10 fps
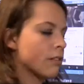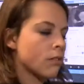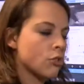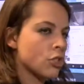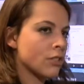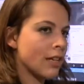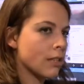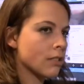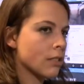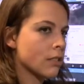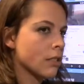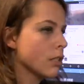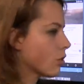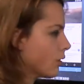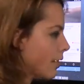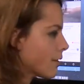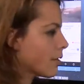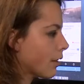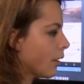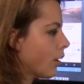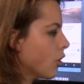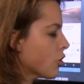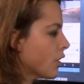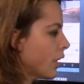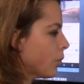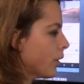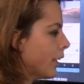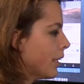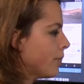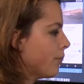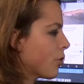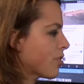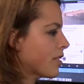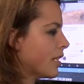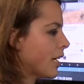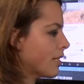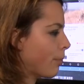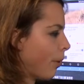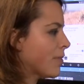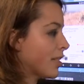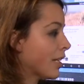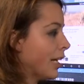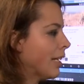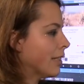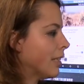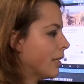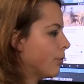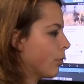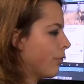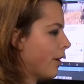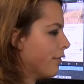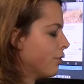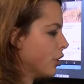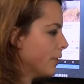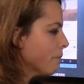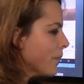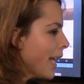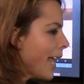an heterogeneous access. So that's a technology that we really foresee as a promising candidate for 5G.